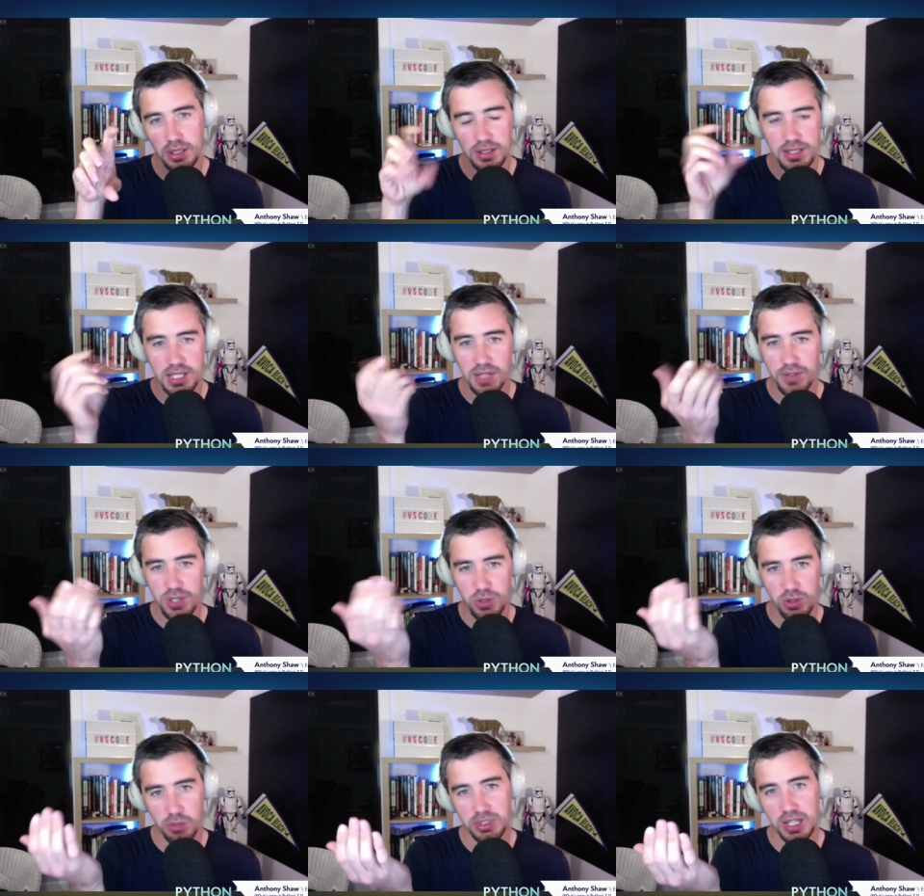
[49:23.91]
instead of a
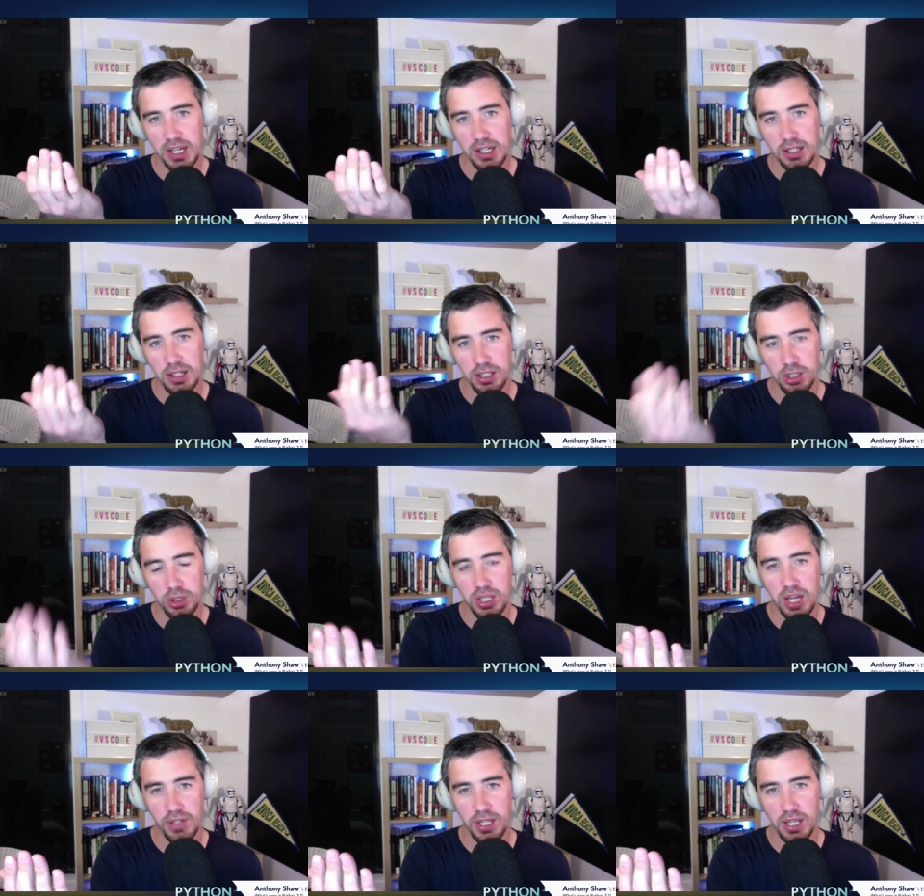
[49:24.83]
script tag like you'd
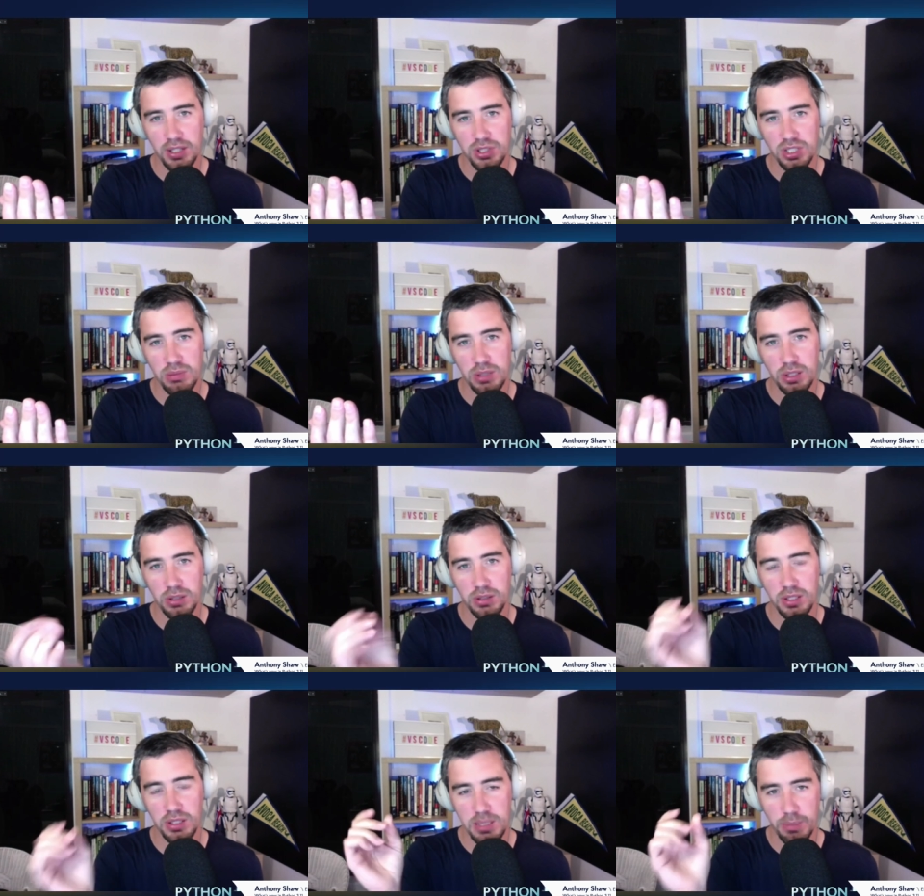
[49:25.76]
have in
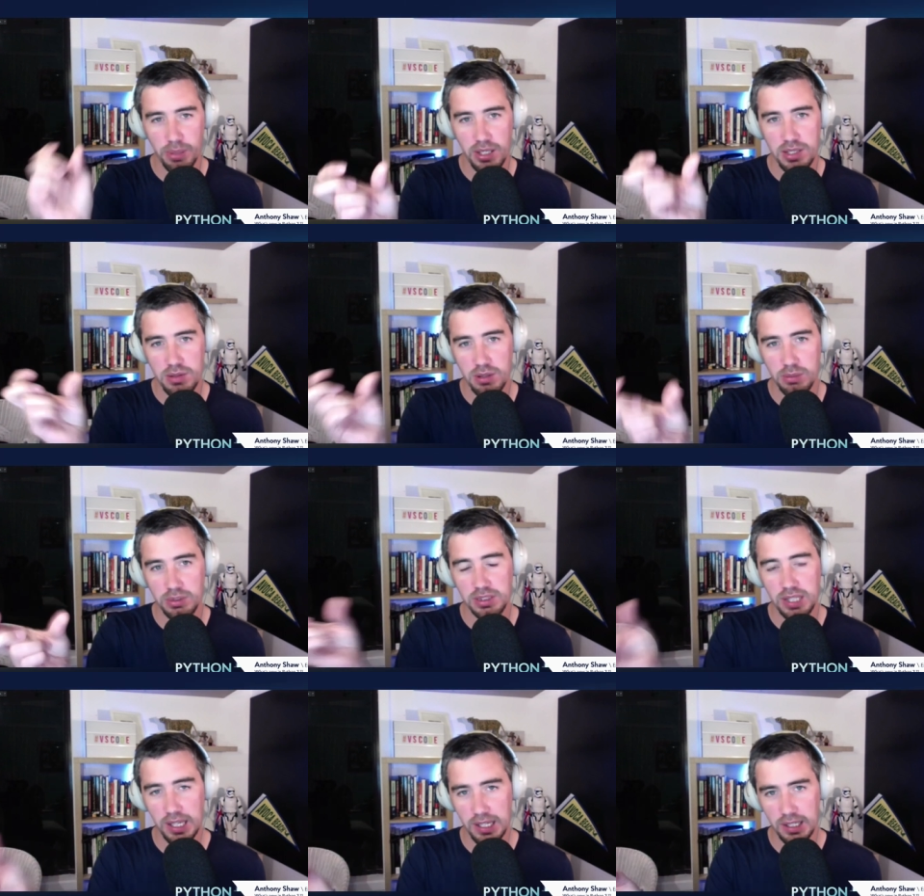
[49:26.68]
HTML, it's a PyScript
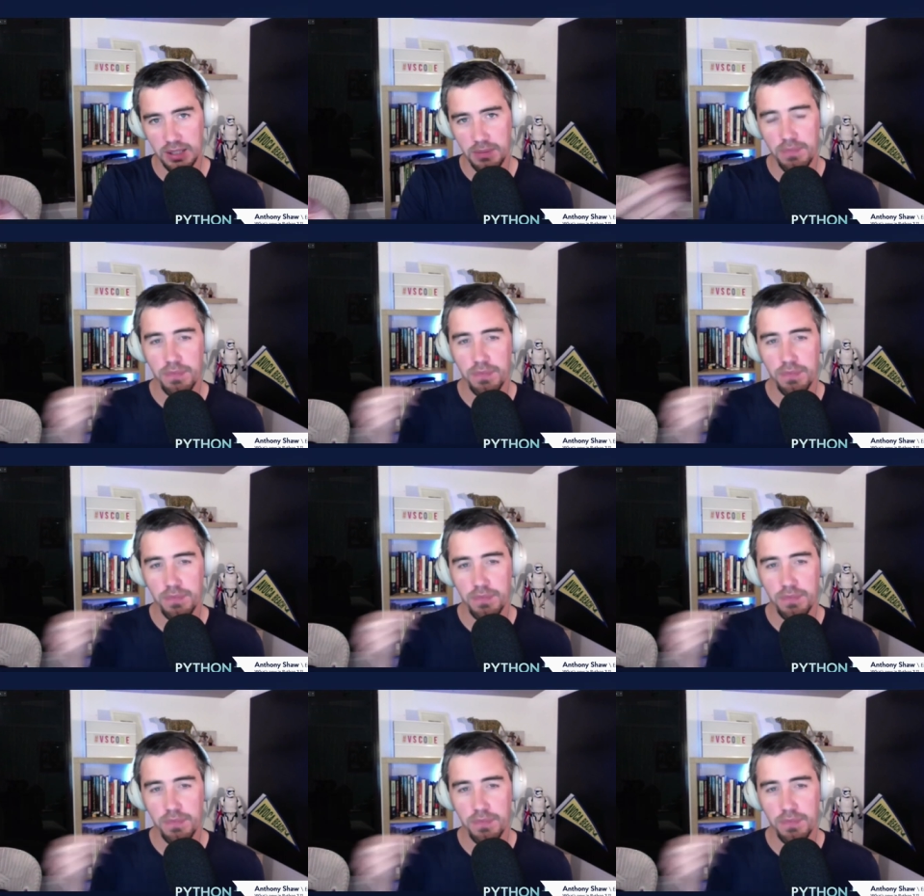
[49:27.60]
tag.